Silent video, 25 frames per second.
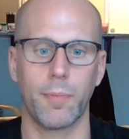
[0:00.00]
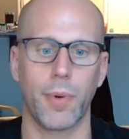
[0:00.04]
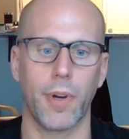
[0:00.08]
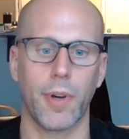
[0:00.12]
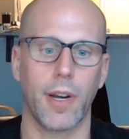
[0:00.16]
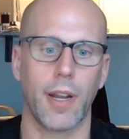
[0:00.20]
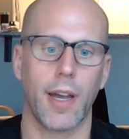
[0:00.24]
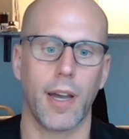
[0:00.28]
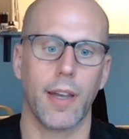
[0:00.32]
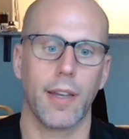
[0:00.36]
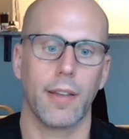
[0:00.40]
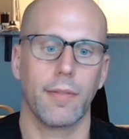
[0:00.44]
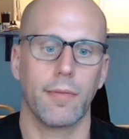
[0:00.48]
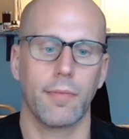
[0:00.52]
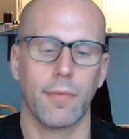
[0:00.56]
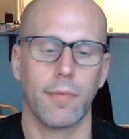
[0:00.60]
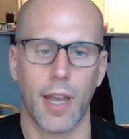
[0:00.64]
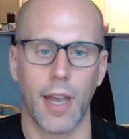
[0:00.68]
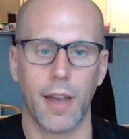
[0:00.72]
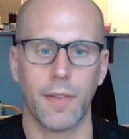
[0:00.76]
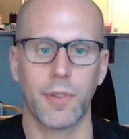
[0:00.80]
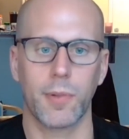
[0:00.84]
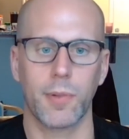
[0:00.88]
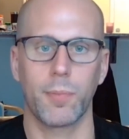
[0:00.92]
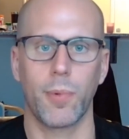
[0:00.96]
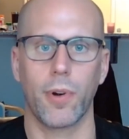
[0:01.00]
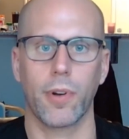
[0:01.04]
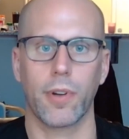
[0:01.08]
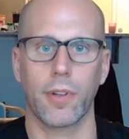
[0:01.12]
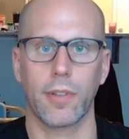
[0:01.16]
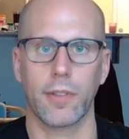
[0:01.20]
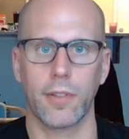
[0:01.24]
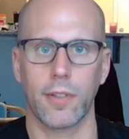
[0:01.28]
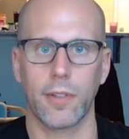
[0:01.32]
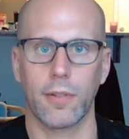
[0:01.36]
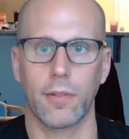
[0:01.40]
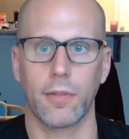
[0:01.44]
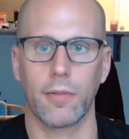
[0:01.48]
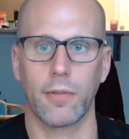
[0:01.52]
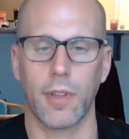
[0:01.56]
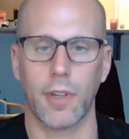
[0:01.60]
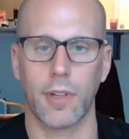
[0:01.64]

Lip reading: but I have spoken to